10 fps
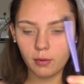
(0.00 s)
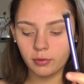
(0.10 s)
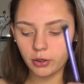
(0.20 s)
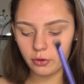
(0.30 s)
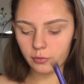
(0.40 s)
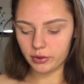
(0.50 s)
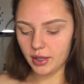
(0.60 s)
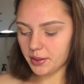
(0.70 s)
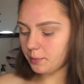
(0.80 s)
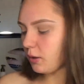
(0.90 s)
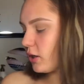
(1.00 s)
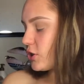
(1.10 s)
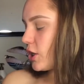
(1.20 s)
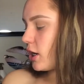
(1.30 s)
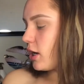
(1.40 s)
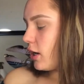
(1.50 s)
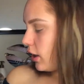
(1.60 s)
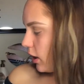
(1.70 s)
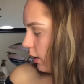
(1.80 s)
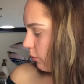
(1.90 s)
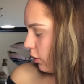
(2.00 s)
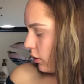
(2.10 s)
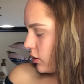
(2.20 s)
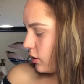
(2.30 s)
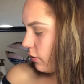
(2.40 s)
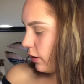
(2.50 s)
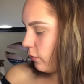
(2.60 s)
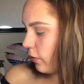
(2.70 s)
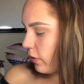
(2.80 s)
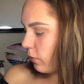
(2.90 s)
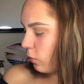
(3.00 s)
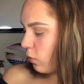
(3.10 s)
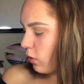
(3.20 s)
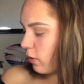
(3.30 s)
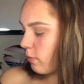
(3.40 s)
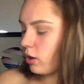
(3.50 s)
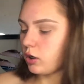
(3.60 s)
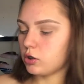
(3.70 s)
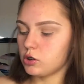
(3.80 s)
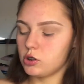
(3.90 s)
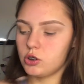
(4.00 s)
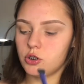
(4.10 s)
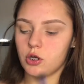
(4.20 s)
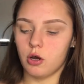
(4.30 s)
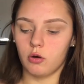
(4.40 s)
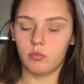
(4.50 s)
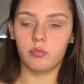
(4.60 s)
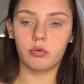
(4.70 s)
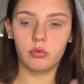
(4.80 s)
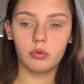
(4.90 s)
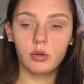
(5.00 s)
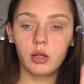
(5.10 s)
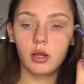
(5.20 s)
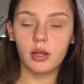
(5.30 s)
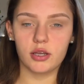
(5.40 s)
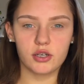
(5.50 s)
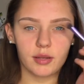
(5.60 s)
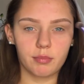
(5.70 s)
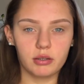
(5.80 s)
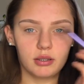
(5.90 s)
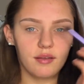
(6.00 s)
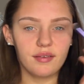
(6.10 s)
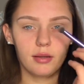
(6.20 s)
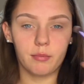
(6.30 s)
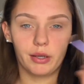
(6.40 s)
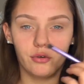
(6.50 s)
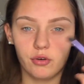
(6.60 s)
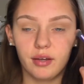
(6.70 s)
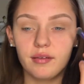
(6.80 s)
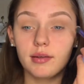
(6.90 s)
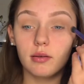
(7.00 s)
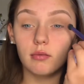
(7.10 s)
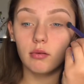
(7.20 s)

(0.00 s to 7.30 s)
I'm going to go in with this brush, and I'm going to go in with warm taupe, and just put this in my crease.